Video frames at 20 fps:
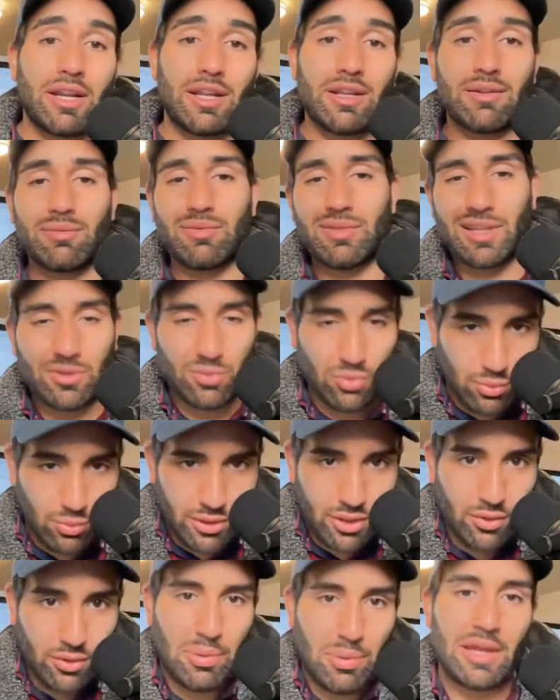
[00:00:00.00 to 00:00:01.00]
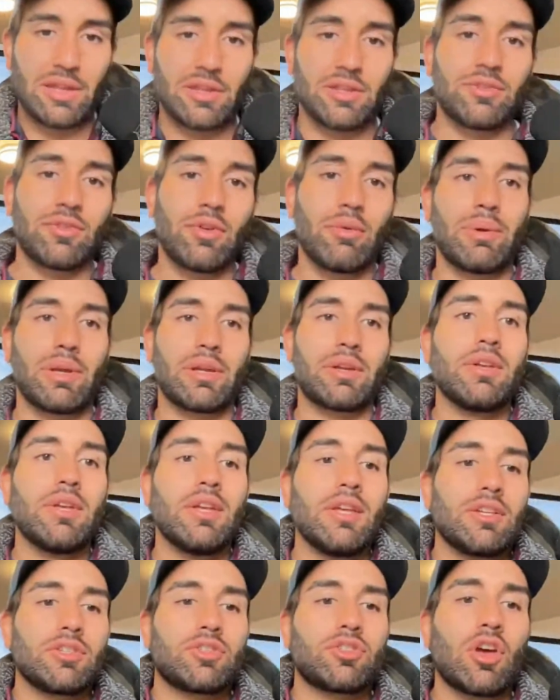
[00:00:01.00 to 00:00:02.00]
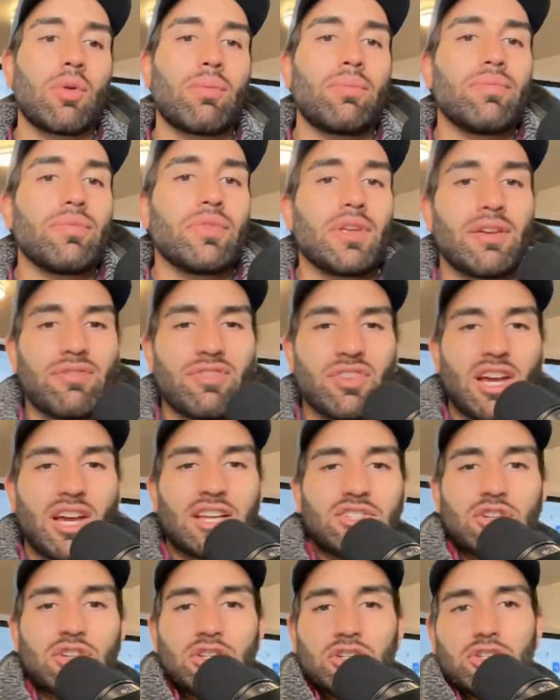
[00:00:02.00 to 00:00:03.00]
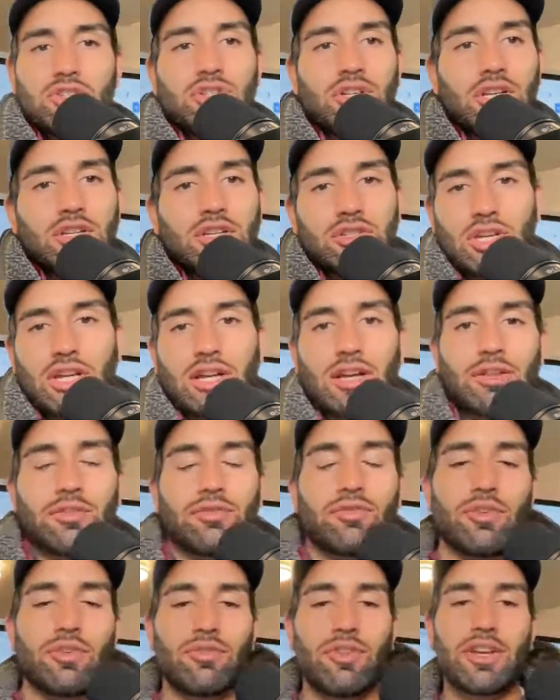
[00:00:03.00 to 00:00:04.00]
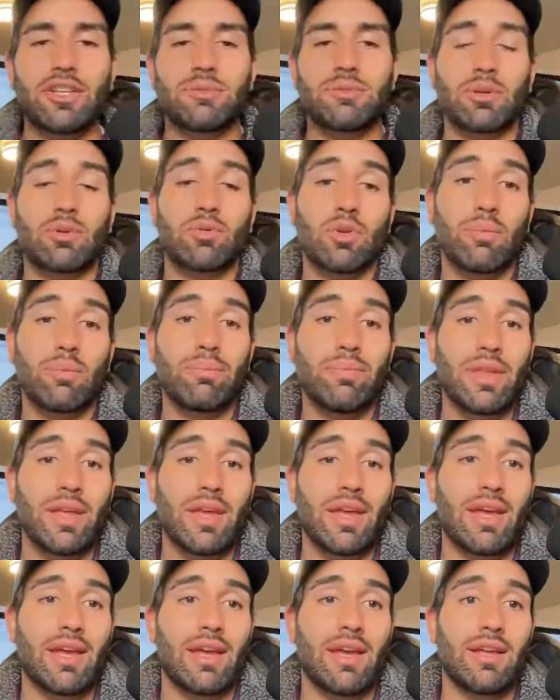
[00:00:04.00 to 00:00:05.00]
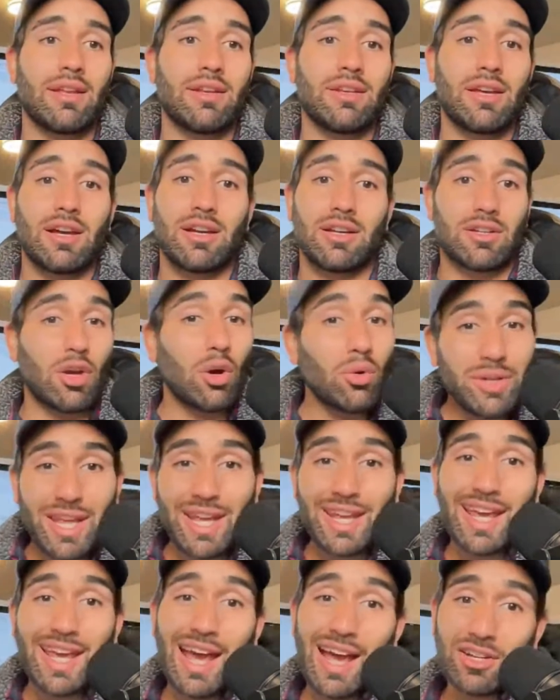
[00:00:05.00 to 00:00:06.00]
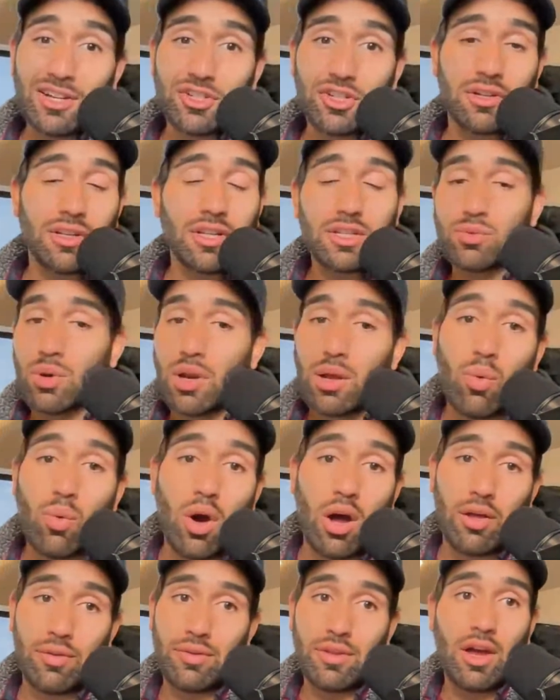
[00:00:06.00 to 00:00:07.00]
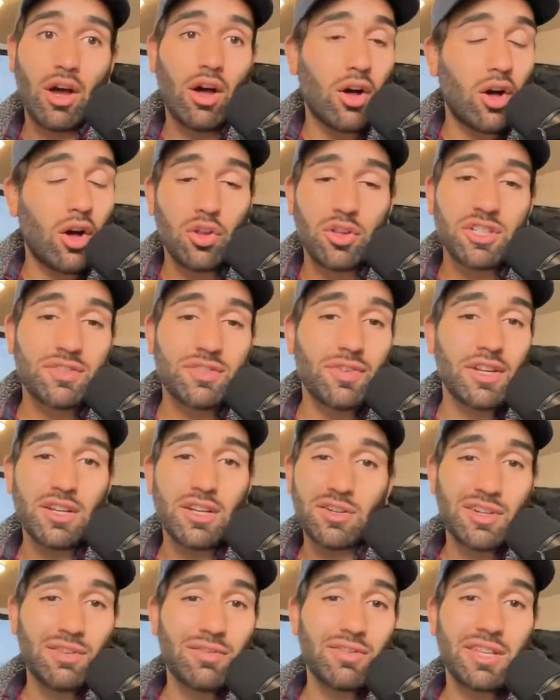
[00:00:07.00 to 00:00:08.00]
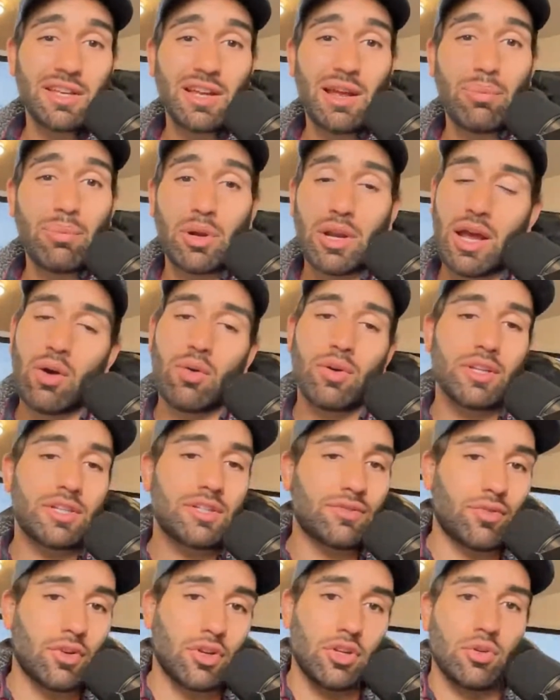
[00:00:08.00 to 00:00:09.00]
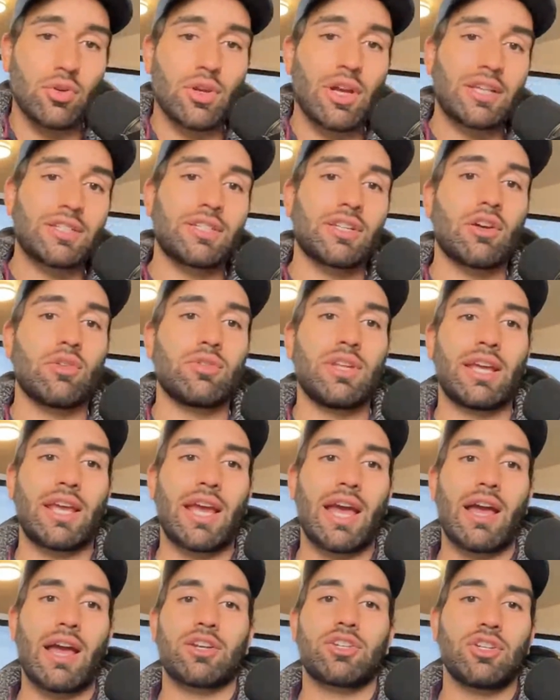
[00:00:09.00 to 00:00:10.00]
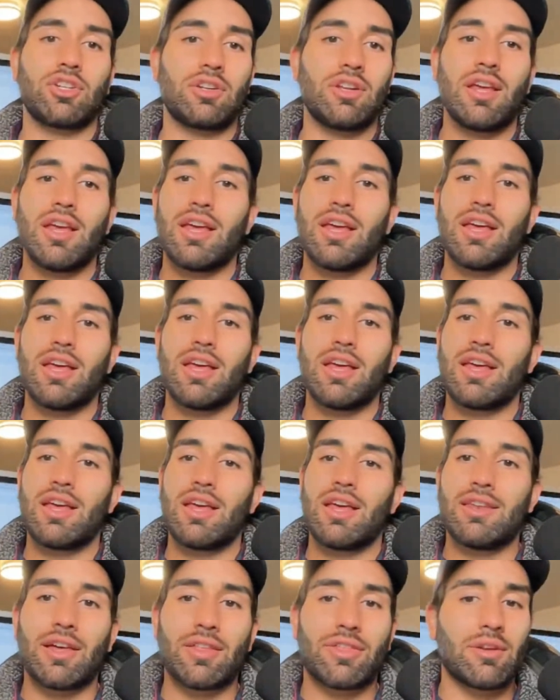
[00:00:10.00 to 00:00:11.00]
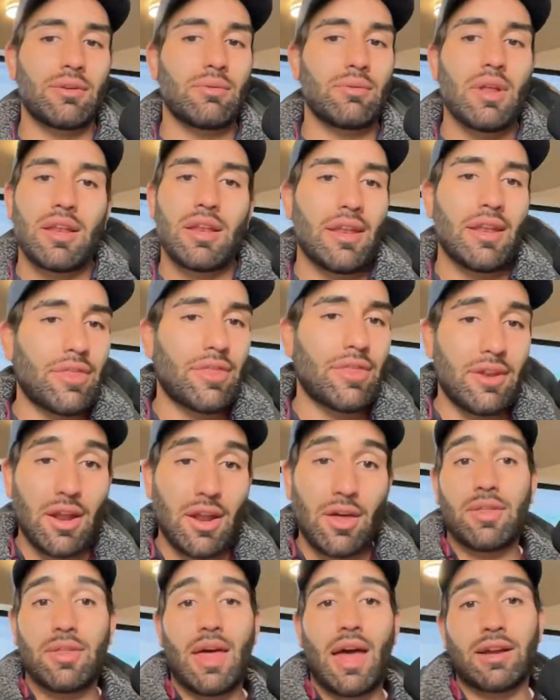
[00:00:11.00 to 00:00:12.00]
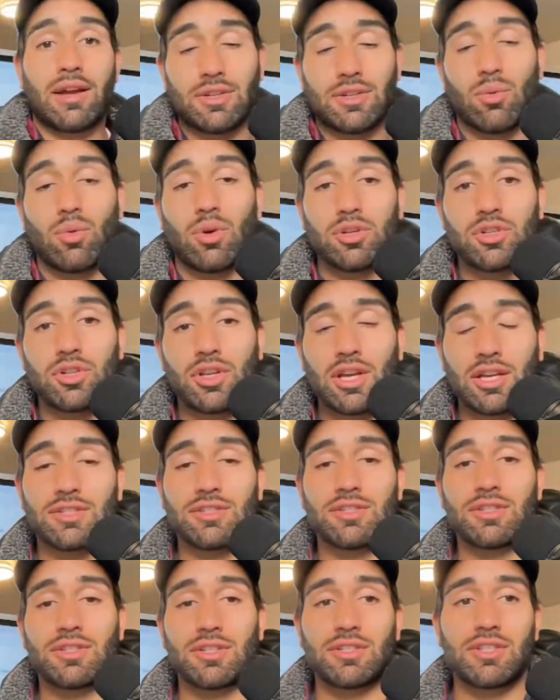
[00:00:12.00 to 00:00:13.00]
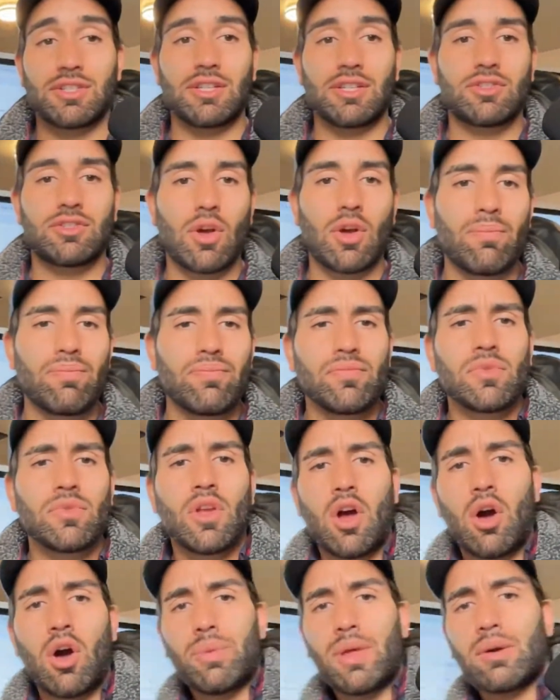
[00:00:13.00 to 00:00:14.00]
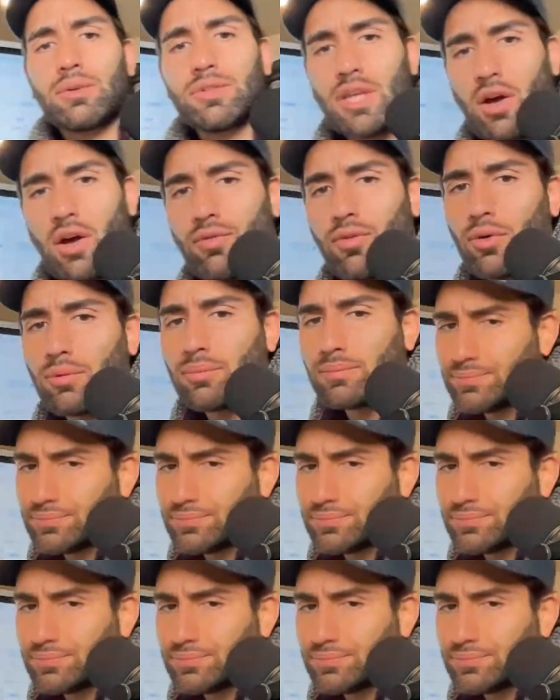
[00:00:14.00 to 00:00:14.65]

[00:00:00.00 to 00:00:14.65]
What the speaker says: And that's what we do with Painless Flipping. So if you guys are interested, check out the free Facebook group and go take action. That's what I want. All these videos, everything I put out, it's for you guys to go take action. Nothing other than that, because I want you guys to succeed. So hope that was helpful.